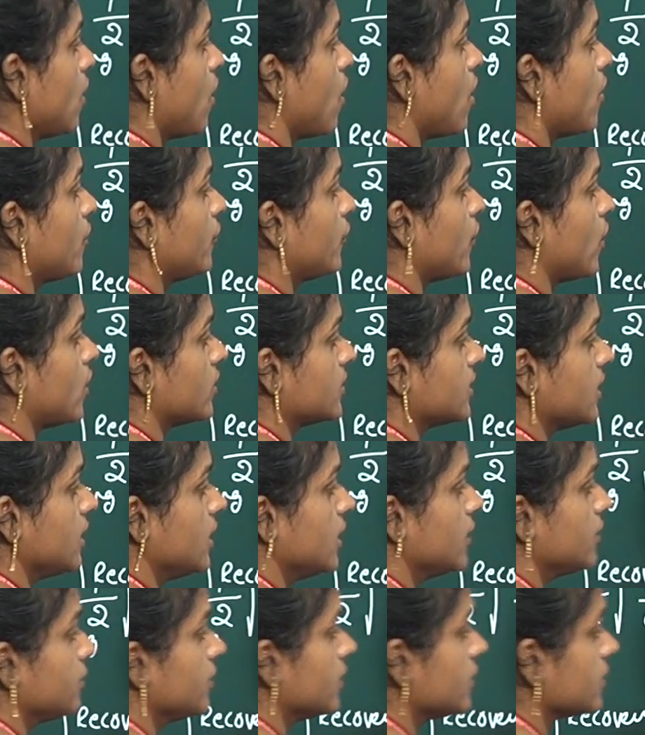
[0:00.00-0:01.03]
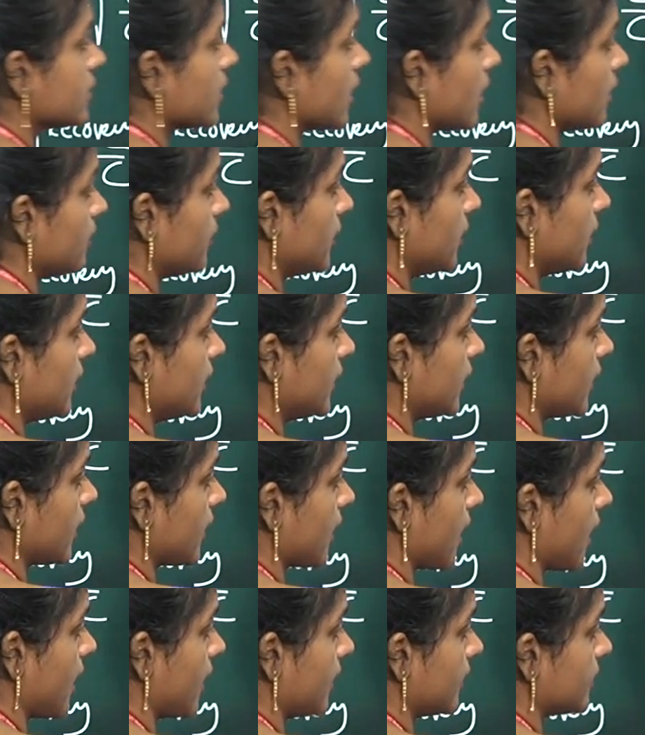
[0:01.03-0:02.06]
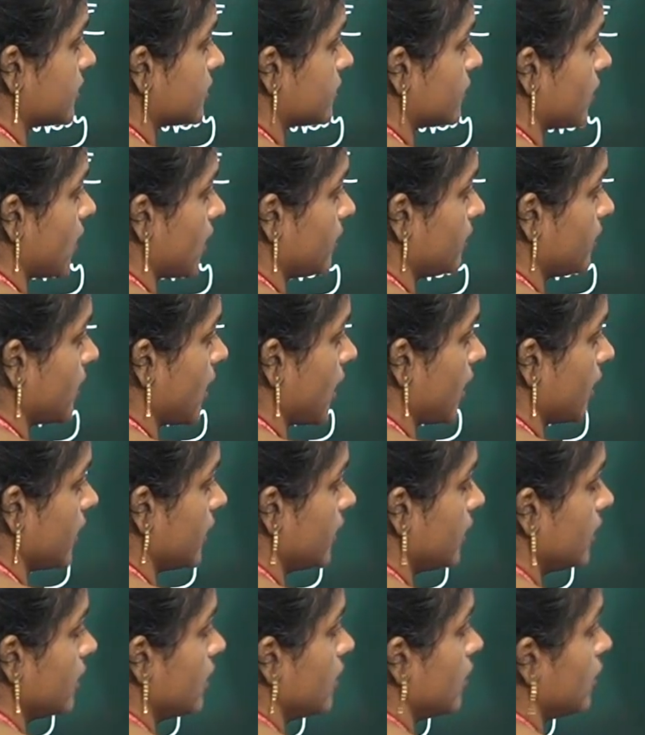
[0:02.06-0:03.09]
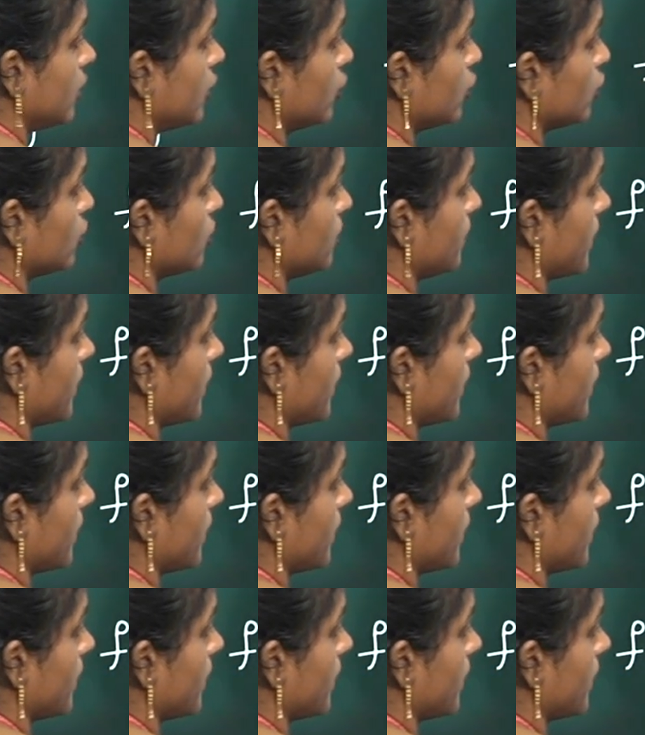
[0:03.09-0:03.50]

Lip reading: of oscillations can be written as 1 by 2